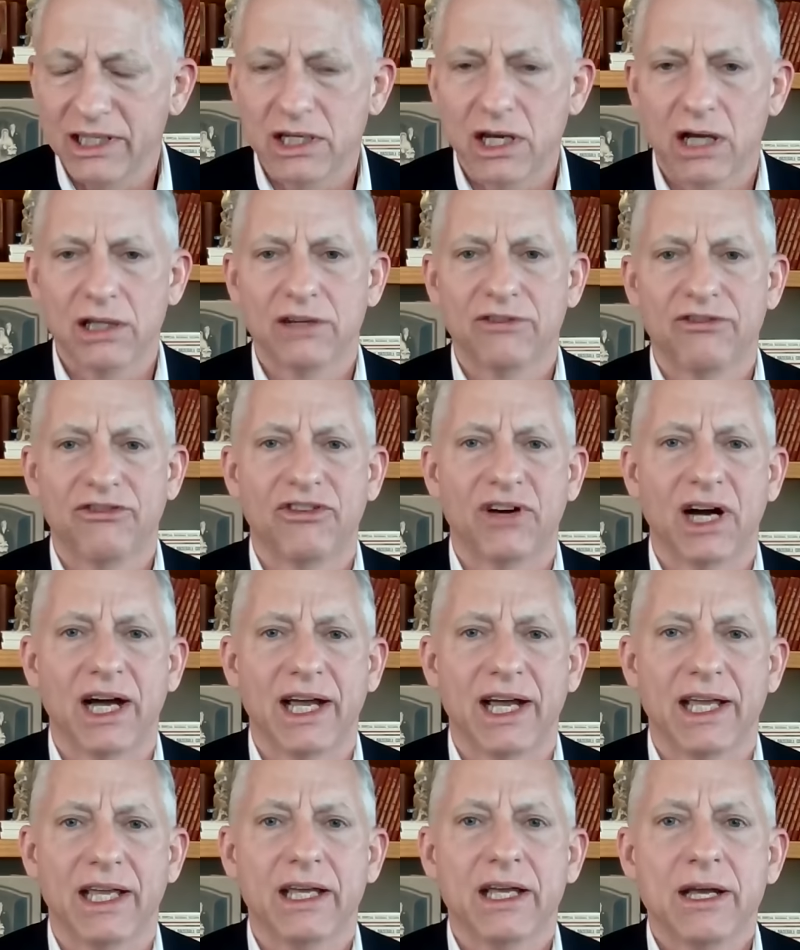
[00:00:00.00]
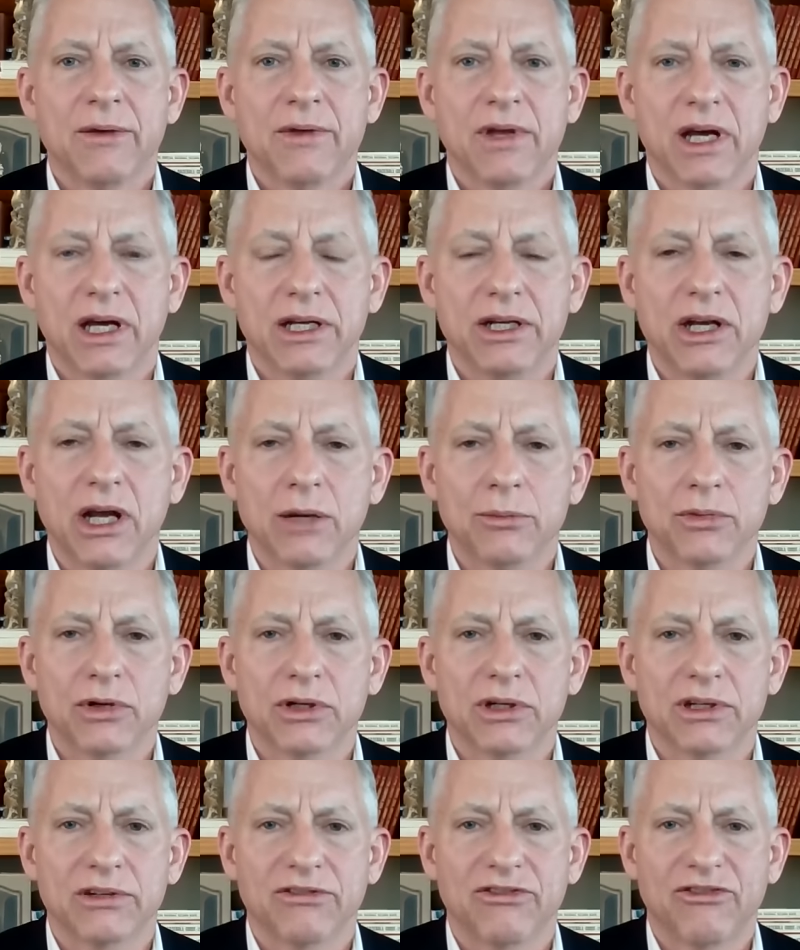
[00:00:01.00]
nullify a
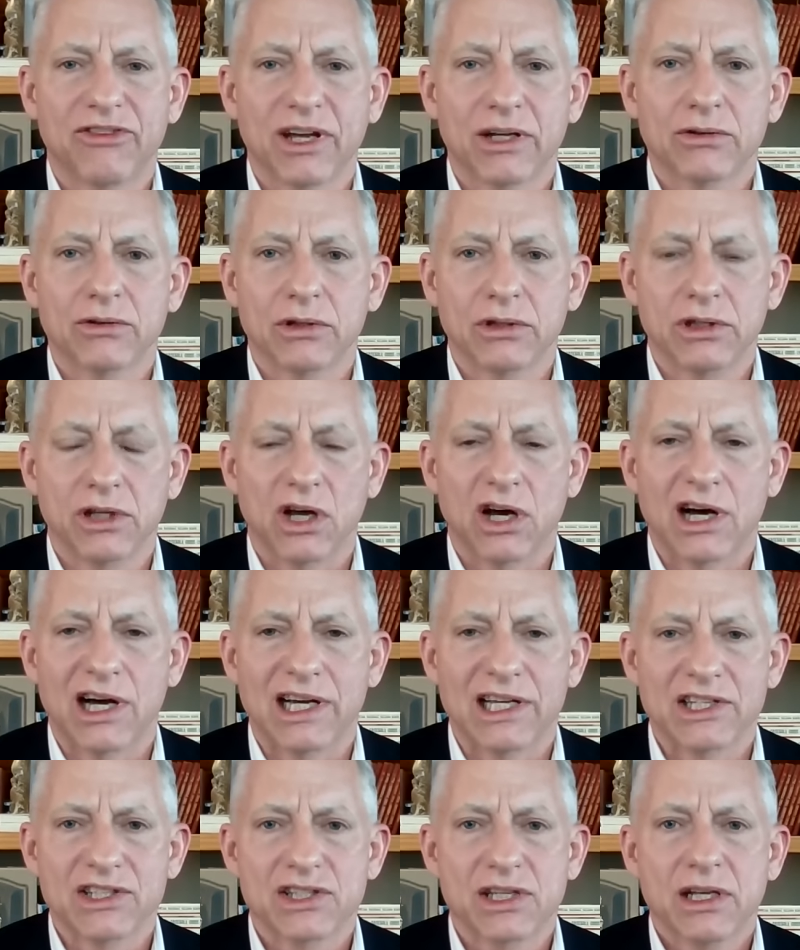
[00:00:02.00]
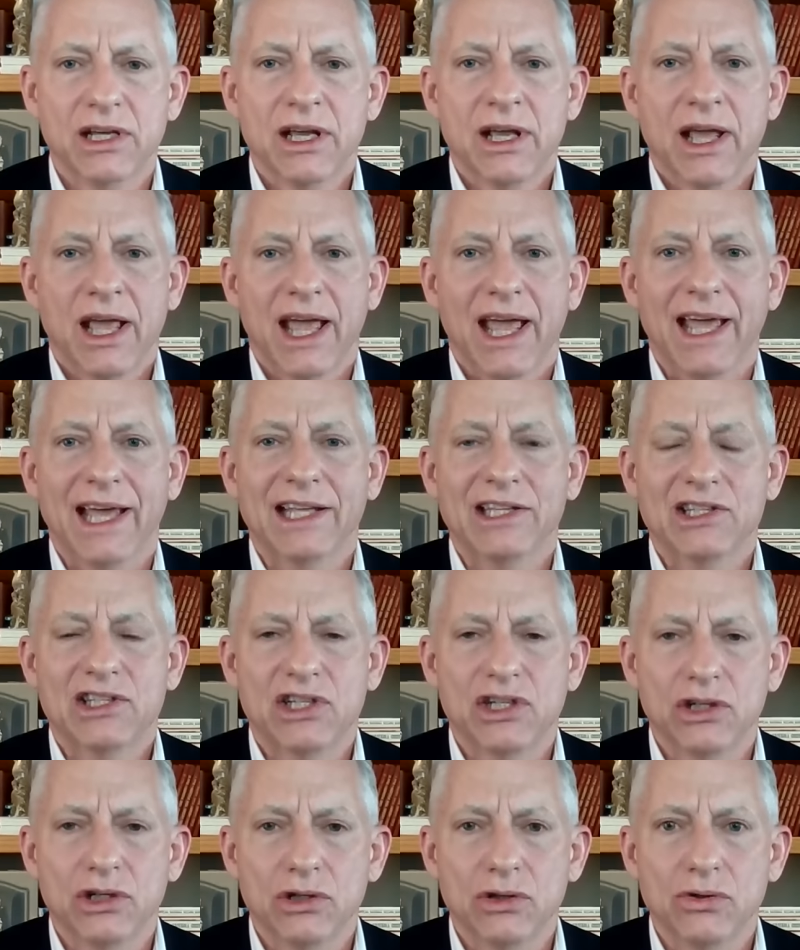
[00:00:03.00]
number of federal laws and
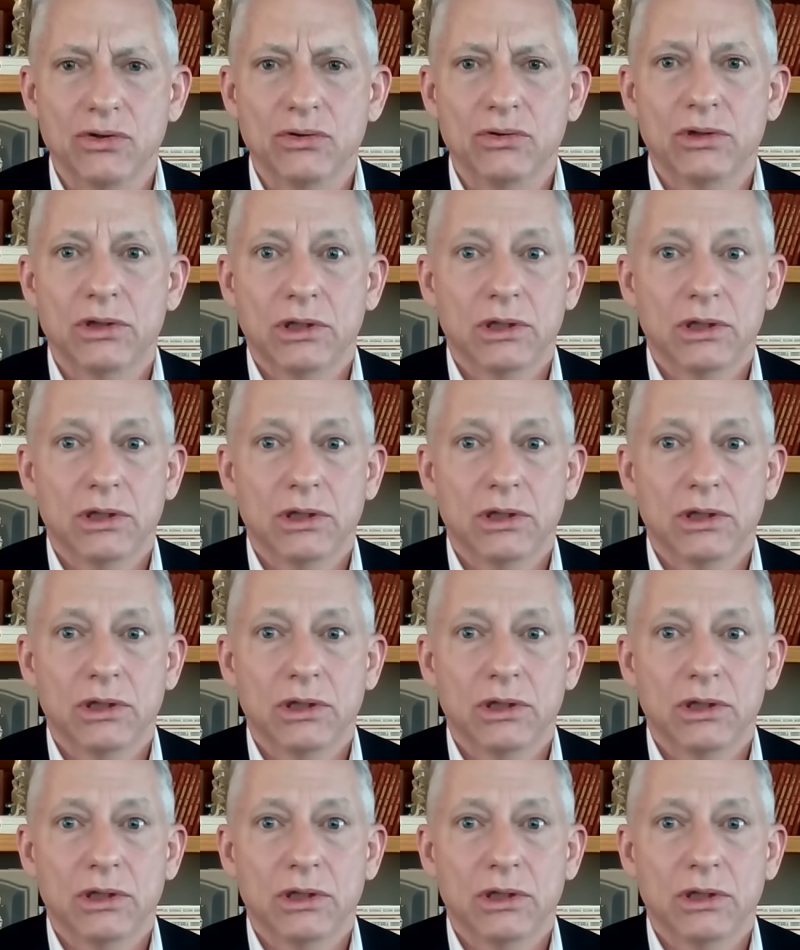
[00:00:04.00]
to